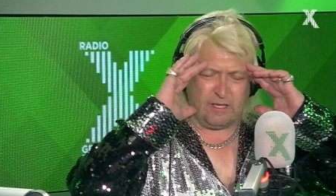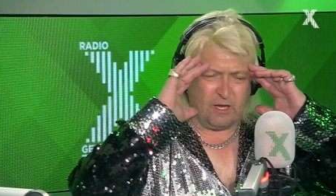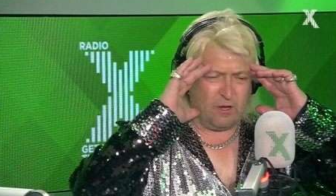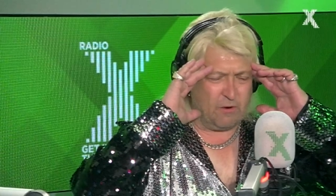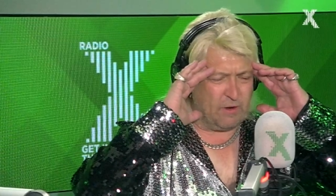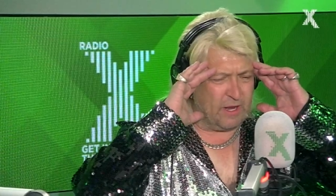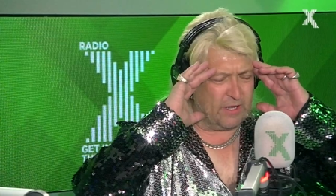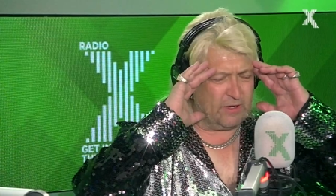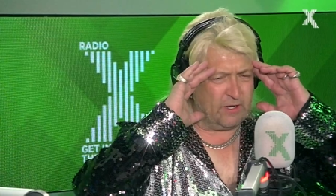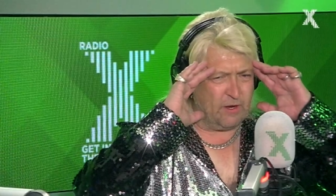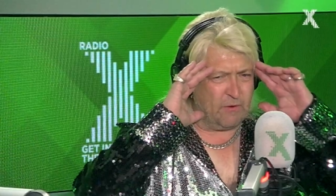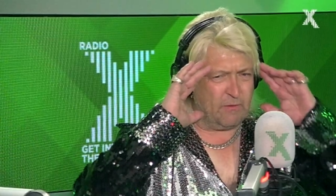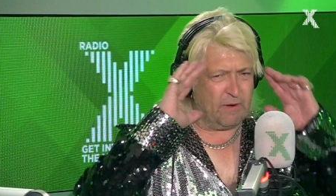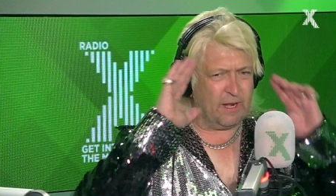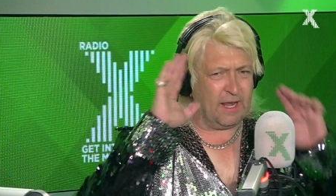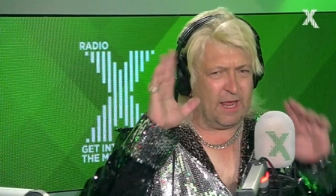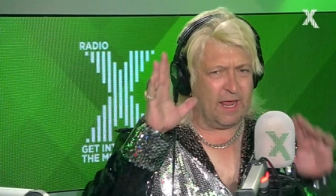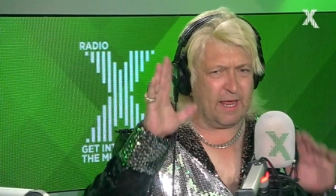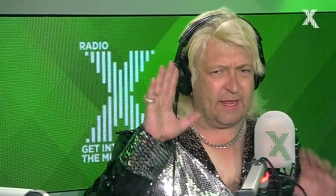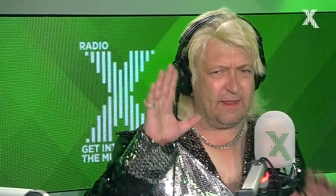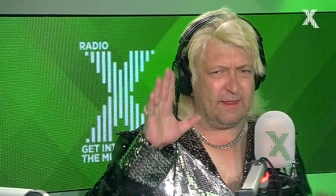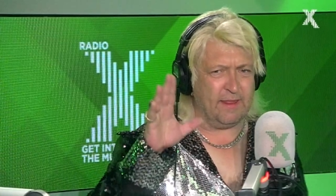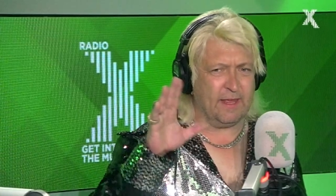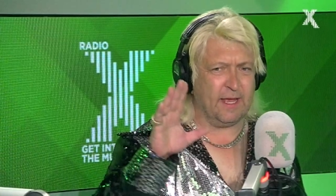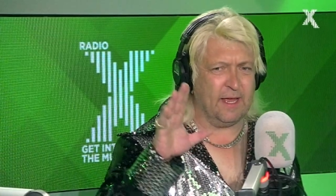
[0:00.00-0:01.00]
No, I don't
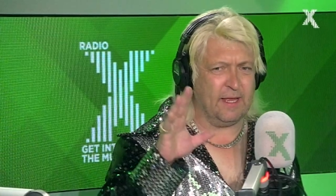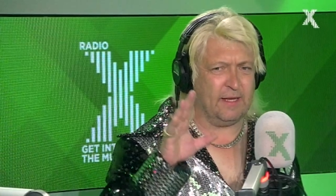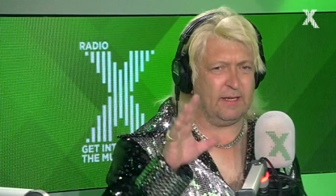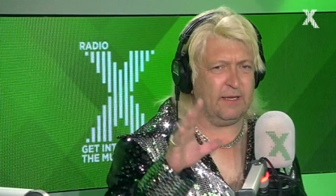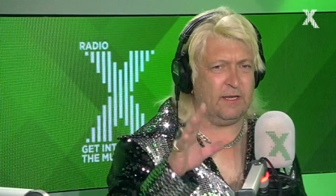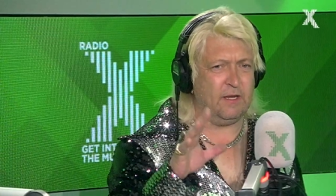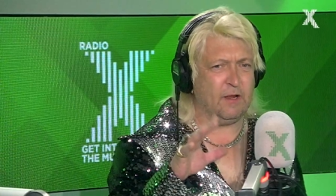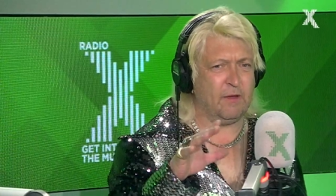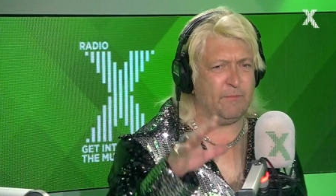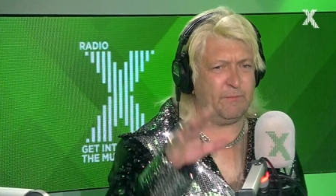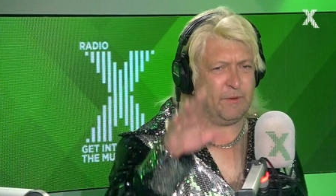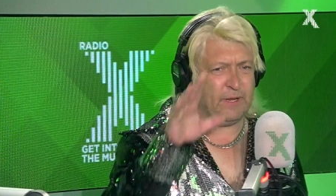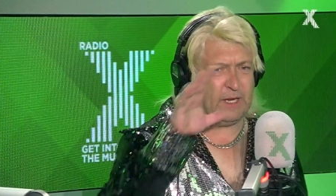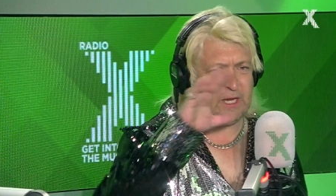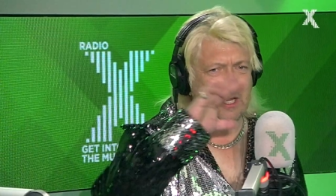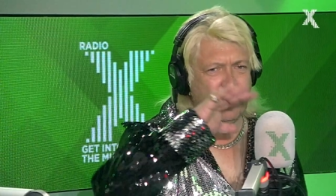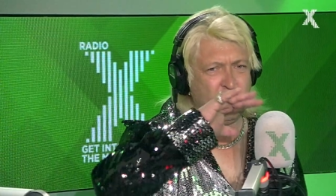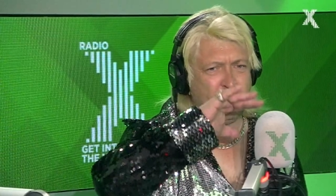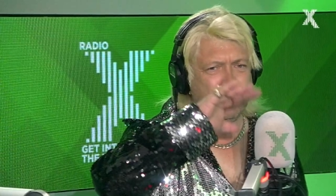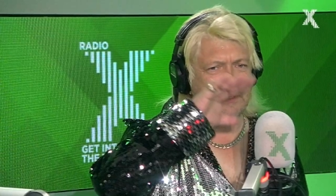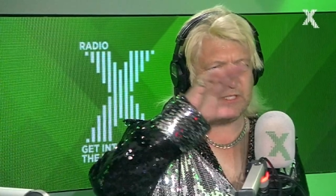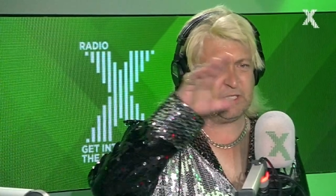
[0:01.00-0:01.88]
like that. You know, I'm picking eggs.